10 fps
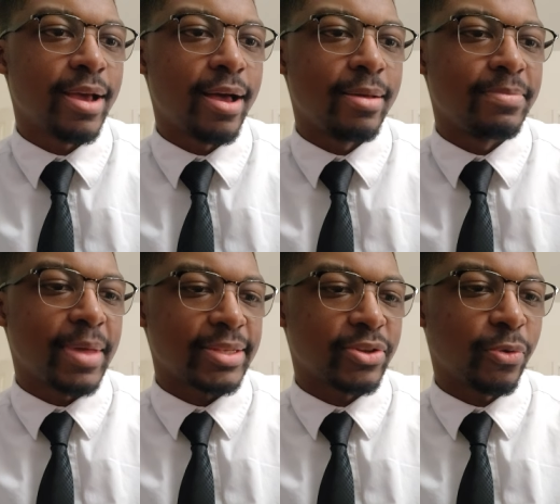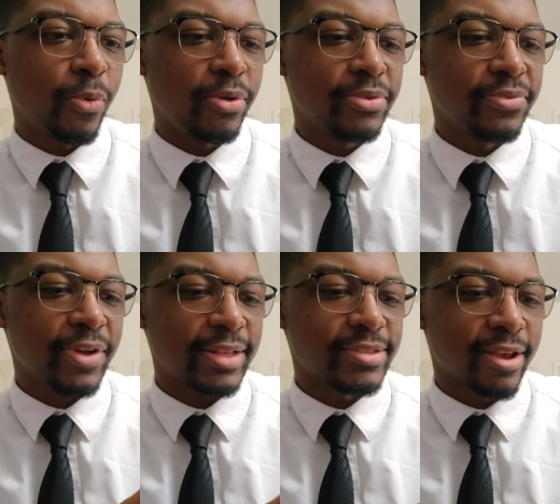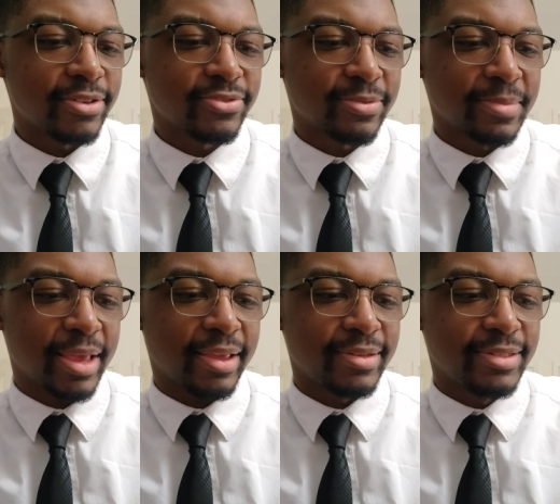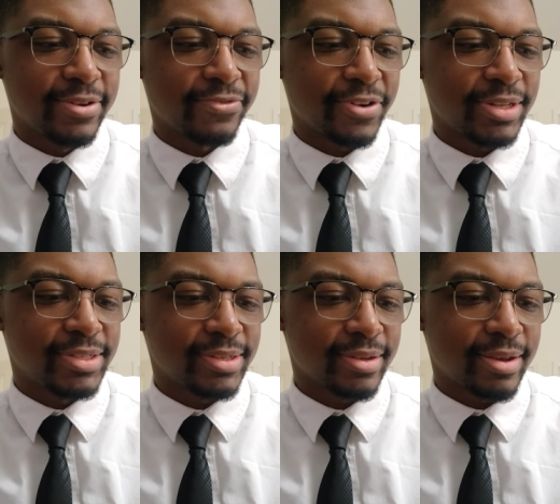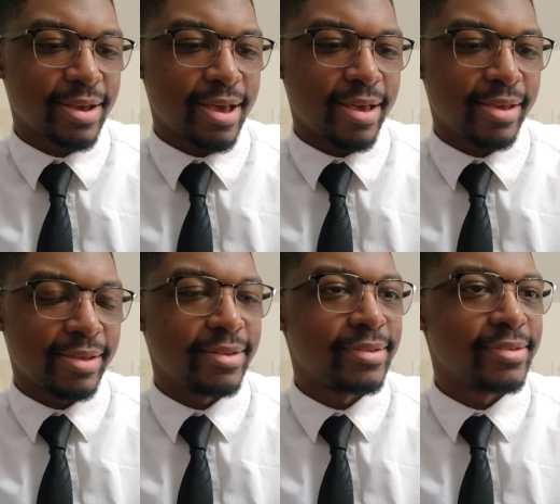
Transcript: Um, that's cool. You've got songs from like different uh